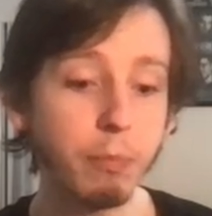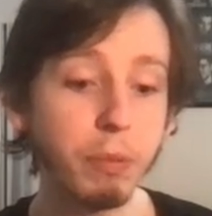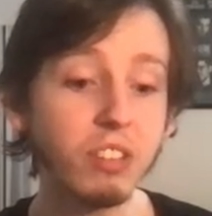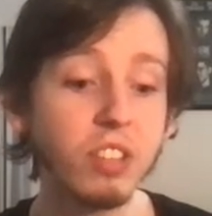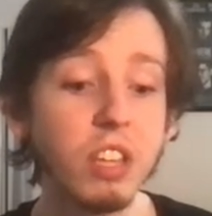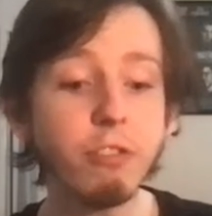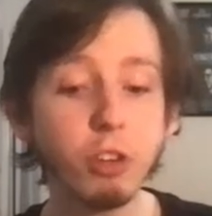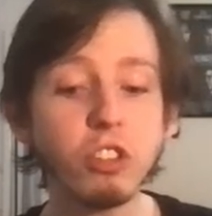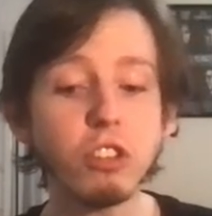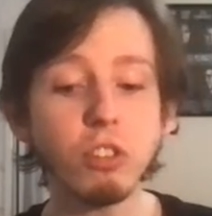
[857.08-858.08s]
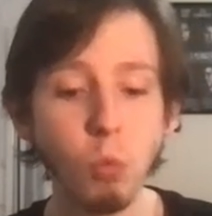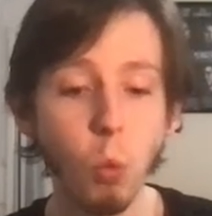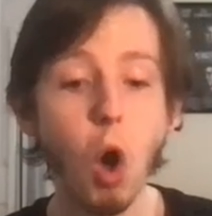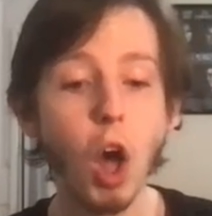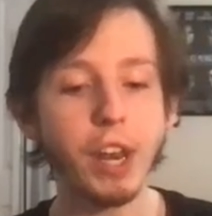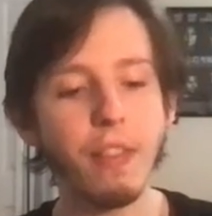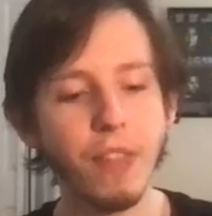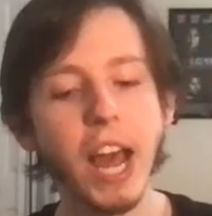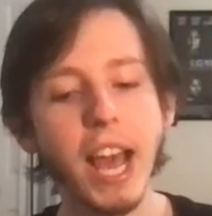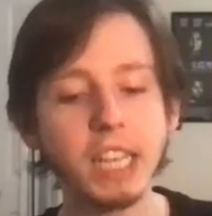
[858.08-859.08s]
been seen for season 1 and
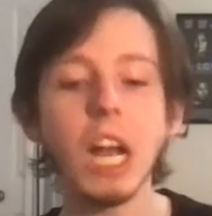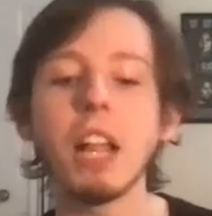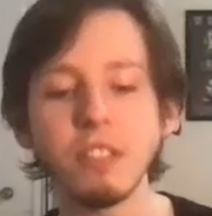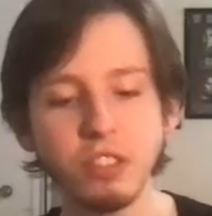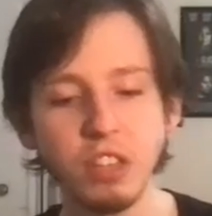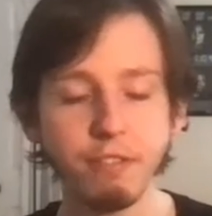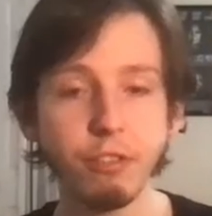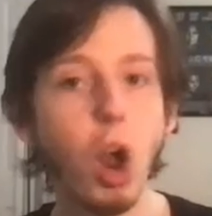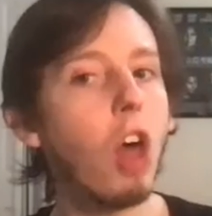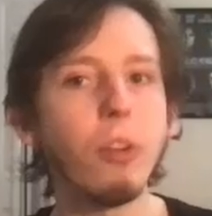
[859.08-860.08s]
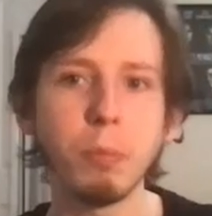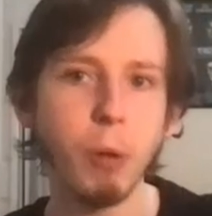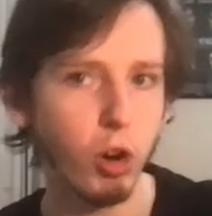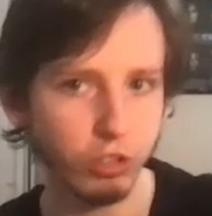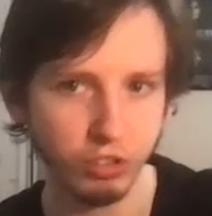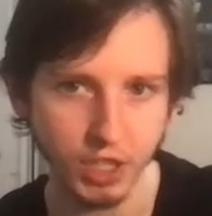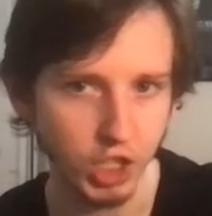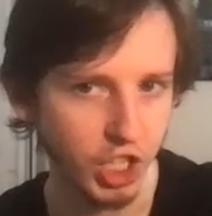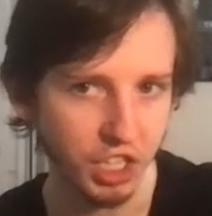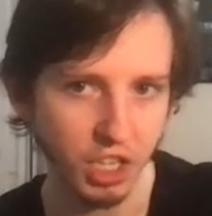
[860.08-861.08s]
then I had gotten seen for other parts that
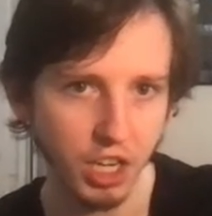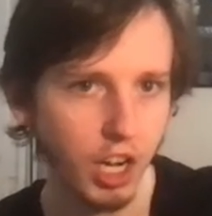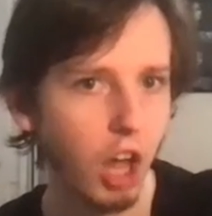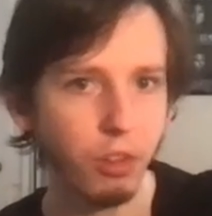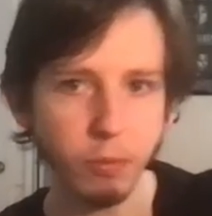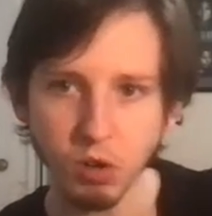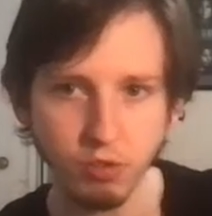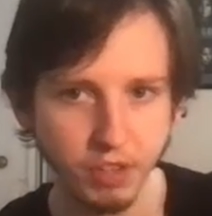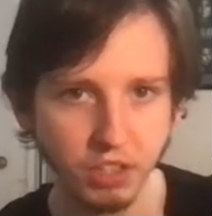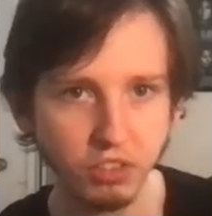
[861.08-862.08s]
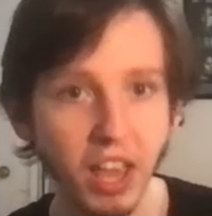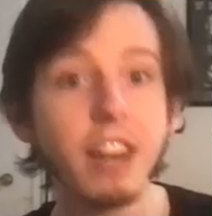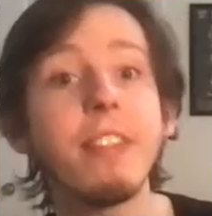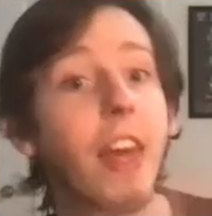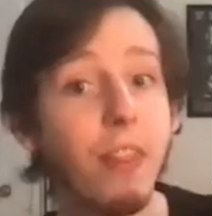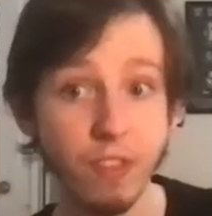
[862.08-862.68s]
she had done in other movies and then